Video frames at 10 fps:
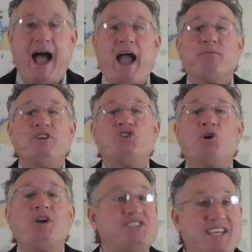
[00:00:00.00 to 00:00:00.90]
I
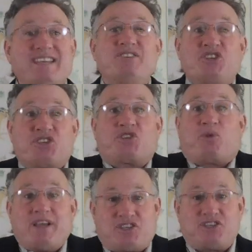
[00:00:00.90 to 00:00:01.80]
rejoice in
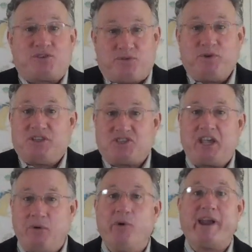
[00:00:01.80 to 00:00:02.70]
distresses," we could
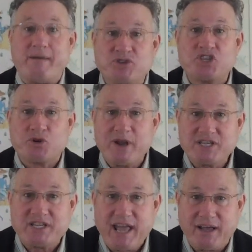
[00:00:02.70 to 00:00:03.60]
say, when I'm
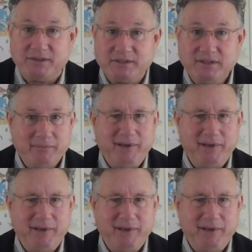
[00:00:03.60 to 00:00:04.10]
stressed out.